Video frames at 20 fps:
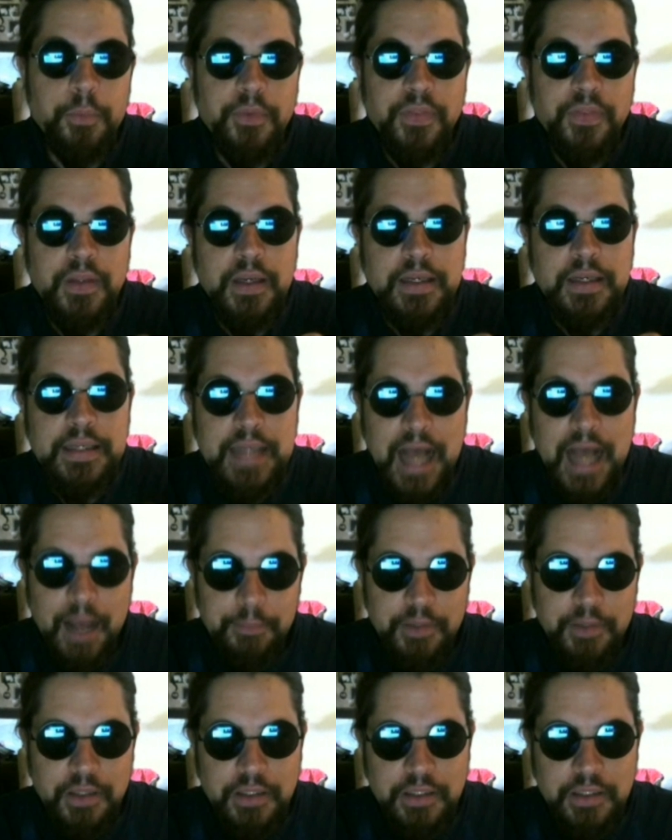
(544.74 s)
with the
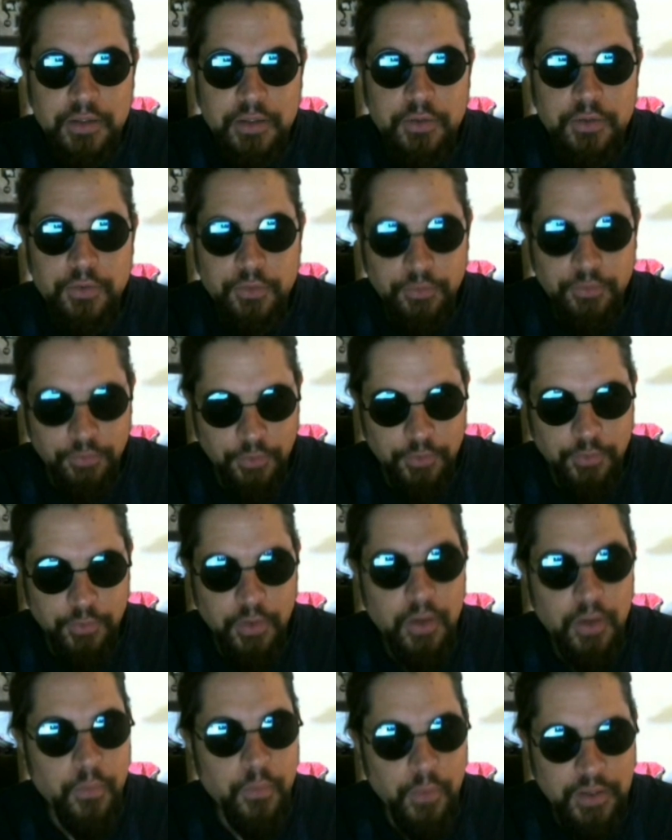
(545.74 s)
anomaly
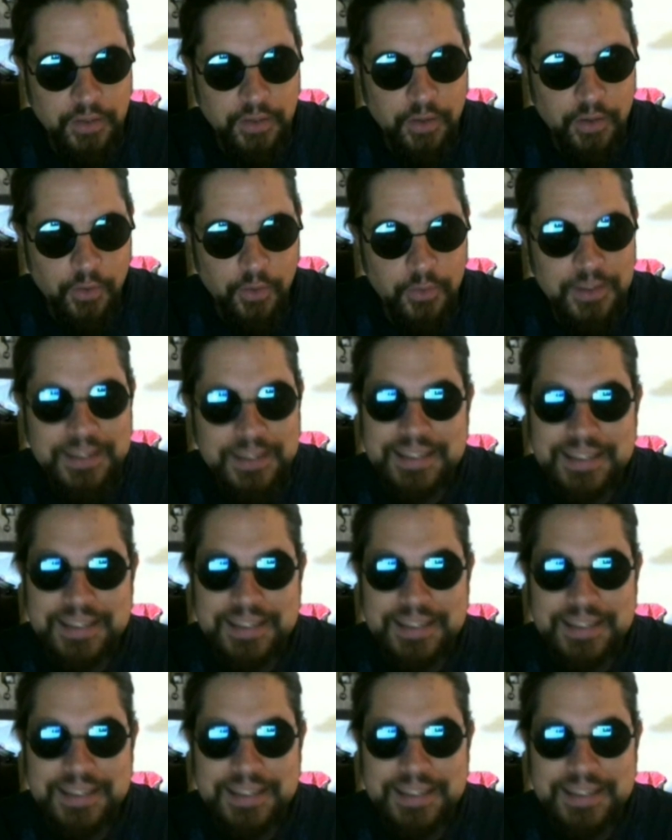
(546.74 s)
Rue window.